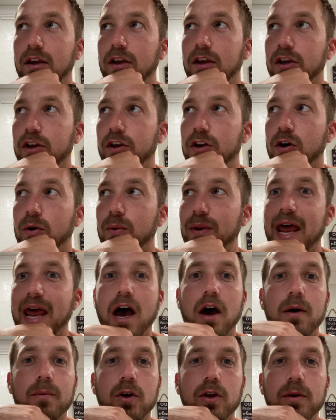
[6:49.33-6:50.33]
Now
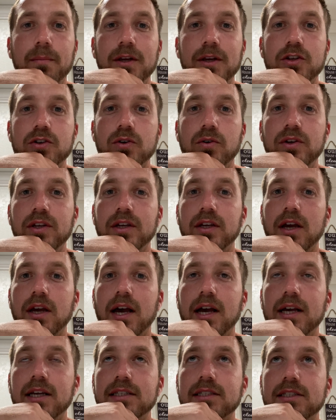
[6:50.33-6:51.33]
I'm going to be showing you
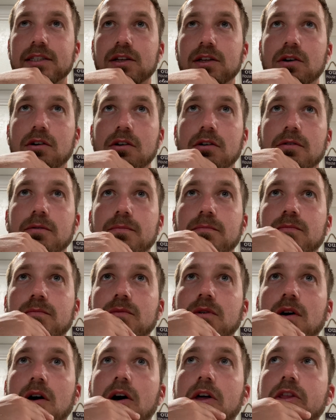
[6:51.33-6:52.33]
guys some
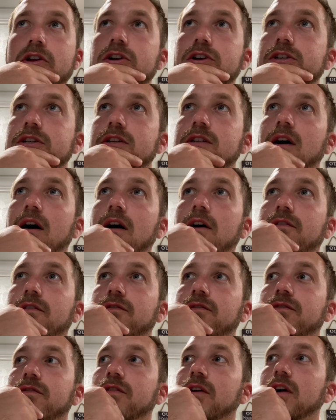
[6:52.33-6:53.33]
other
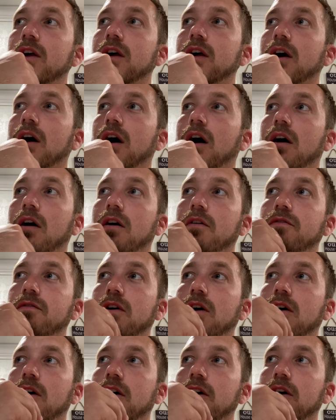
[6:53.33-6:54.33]
stuff
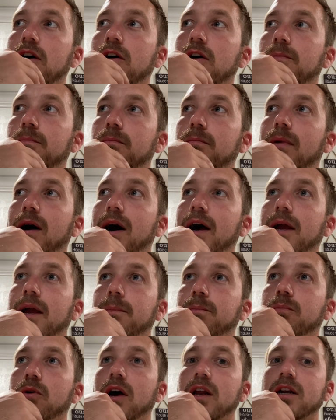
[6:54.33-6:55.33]
of my
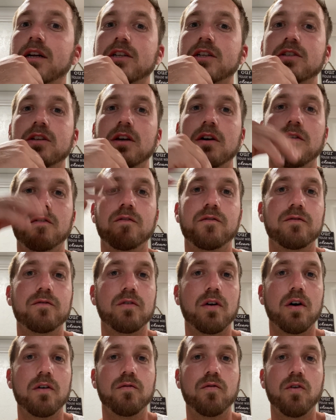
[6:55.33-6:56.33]
products of
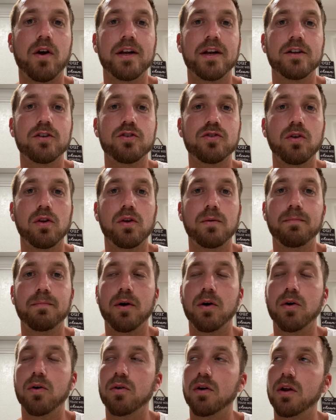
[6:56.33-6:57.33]
running a solar
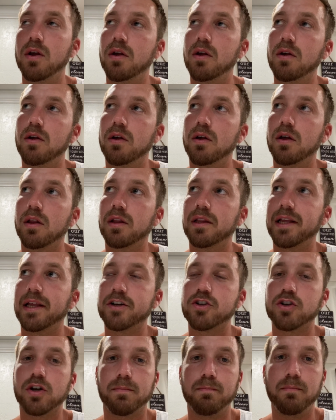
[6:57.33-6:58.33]
boat,
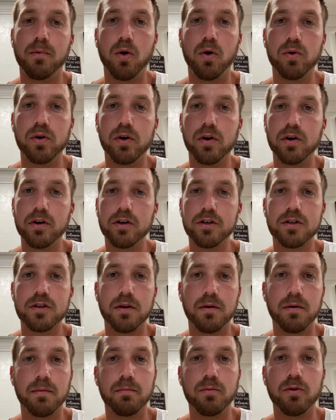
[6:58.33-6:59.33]
electric motors,
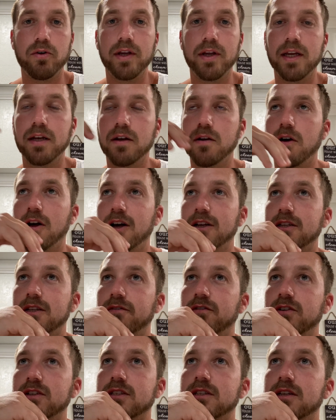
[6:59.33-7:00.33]
marine, and all that
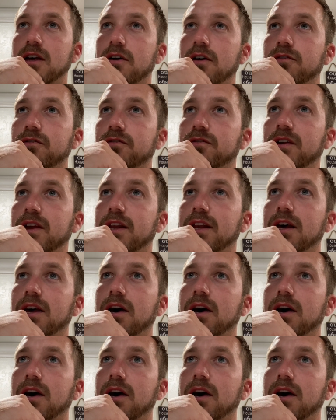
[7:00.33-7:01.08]
different stuff, and